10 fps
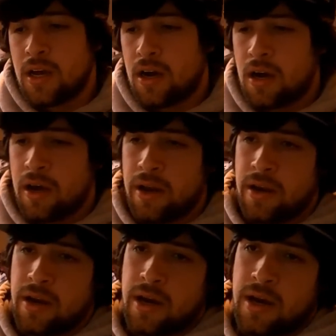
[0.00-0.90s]

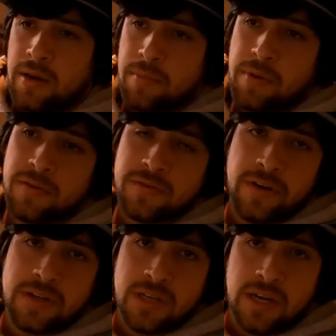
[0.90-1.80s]
on previous
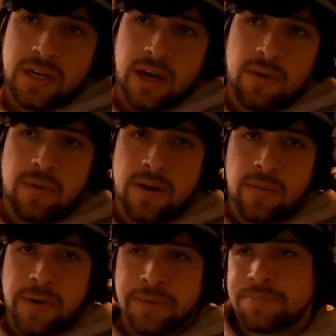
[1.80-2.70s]
videos on Diet
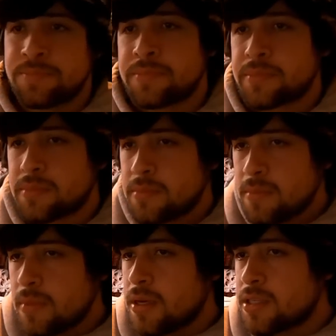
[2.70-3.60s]
101.
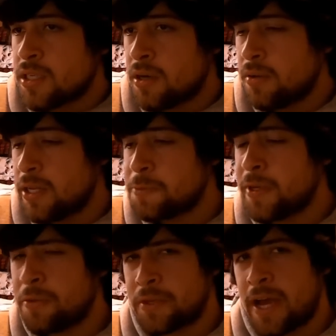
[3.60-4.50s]
So, let's
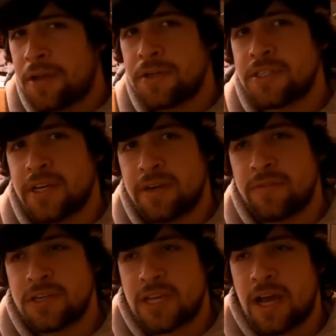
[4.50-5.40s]
begin with calories in
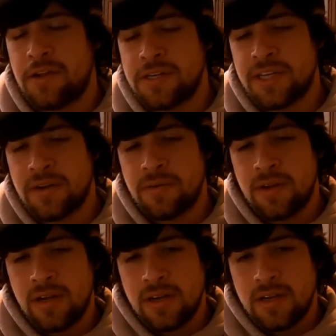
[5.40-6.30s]
versus calories out.
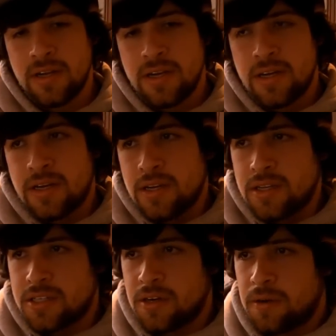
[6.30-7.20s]

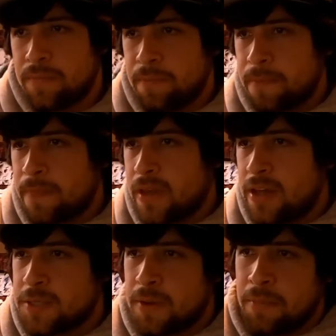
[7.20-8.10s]
So,
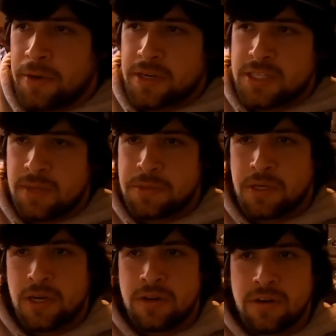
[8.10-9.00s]
this popular
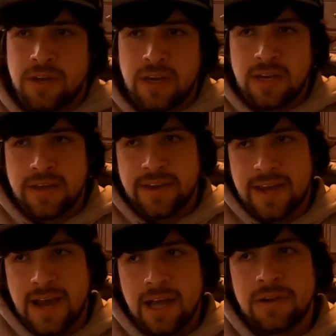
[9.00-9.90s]
conception under the idea that
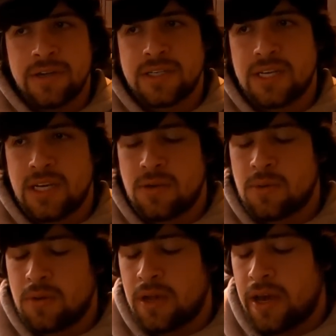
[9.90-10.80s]
calories
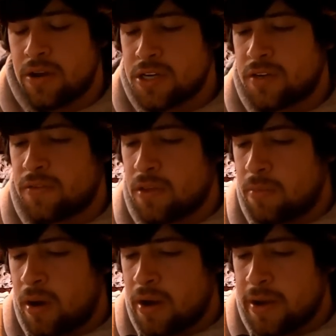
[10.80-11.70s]
equal energy for the
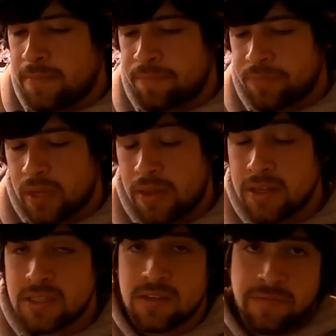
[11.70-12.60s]
body. And
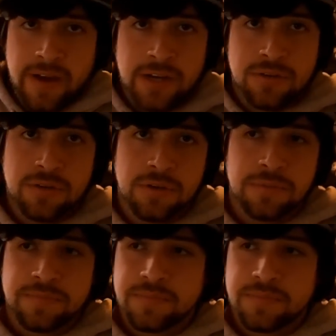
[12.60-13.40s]
this is in fact true.